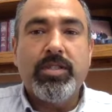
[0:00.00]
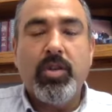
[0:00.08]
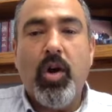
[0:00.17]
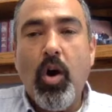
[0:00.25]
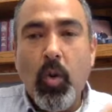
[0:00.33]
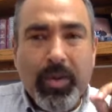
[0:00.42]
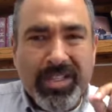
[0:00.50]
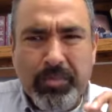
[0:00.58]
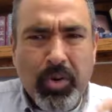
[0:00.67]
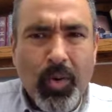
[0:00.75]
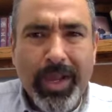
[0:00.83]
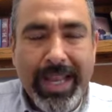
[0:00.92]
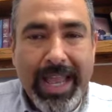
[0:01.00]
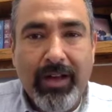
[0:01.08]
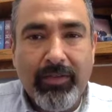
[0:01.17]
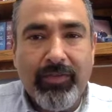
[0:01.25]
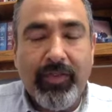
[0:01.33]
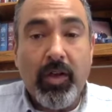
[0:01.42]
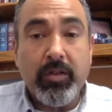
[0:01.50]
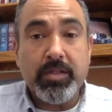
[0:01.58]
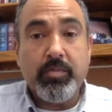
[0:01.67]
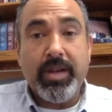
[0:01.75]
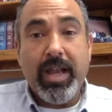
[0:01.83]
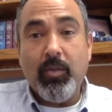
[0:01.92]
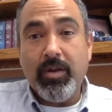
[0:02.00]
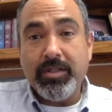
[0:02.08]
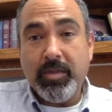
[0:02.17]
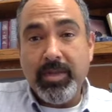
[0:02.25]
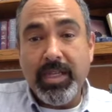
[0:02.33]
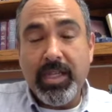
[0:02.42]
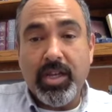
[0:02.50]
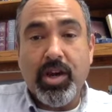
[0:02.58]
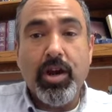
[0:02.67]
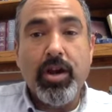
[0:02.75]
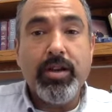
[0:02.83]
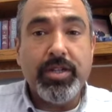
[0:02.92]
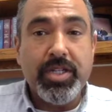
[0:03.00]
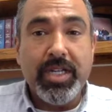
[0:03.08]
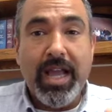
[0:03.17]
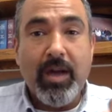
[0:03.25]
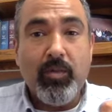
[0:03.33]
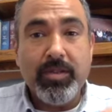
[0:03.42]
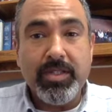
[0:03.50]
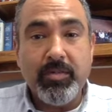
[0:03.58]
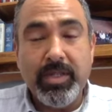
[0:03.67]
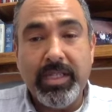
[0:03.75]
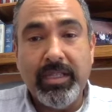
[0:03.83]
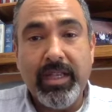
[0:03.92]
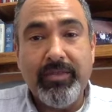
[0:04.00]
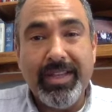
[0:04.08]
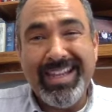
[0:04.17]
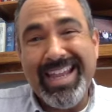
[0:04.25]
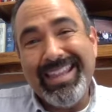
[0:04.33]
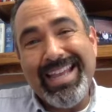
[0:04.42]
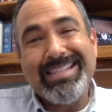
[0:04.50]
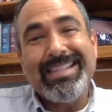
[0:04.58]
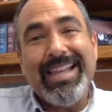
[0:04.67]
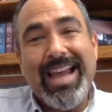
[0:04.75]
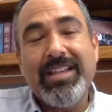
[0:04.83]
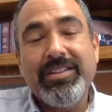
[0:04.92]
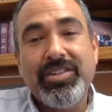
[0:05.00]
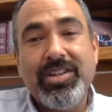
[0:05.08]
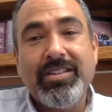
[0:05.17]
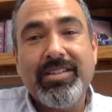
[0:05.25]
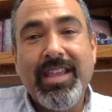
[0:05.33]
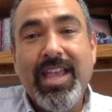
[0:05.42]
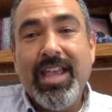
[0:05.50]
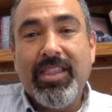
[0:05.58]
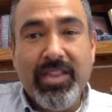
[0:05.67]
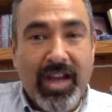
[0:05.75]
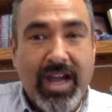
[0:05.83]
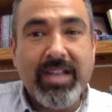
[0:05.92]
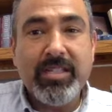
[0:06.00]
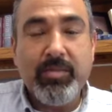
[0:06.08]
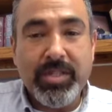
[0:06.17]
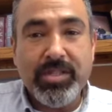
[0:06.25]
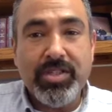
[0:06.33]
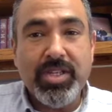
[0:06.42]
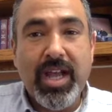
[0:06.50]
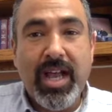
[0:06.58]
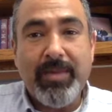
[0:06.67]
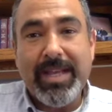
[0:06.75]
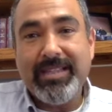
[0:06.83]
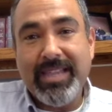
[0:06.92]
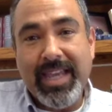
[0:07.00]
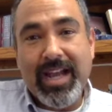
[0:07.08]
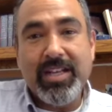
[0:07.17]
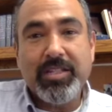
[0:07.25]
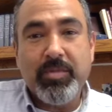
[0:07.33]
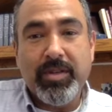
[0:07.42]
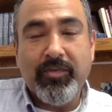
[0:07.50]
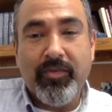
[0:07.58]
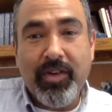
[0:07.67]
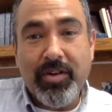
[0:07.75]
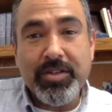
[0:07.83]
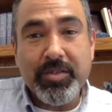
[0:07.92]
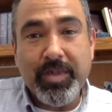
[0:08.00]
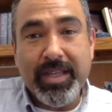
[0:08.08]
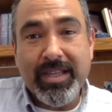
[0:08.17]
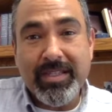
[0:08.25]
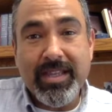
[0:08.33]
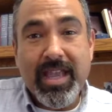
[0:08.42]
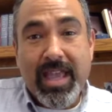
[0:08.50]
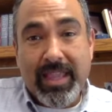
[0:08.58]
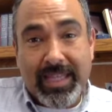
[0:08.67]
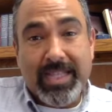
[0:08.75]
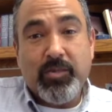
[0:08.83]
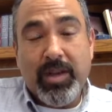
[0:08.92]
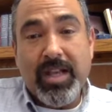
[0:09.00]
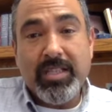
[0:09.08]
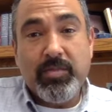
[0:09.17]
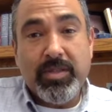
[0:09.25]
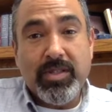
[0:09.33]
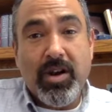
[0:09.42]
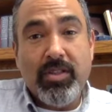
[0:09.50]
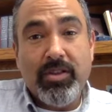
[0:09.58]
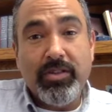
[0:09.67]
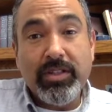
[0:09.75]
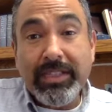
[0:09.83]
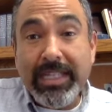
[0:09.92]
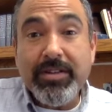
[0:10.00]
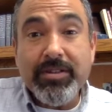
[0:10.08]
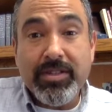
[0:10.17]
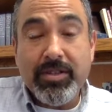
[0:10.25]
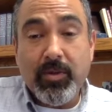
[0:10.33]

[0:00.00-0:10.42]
always point out faults, but I want to be encouraging. I want to be loving. And that's not just the husband's job. I say husband first because that's what husbands are. They're the leaders in the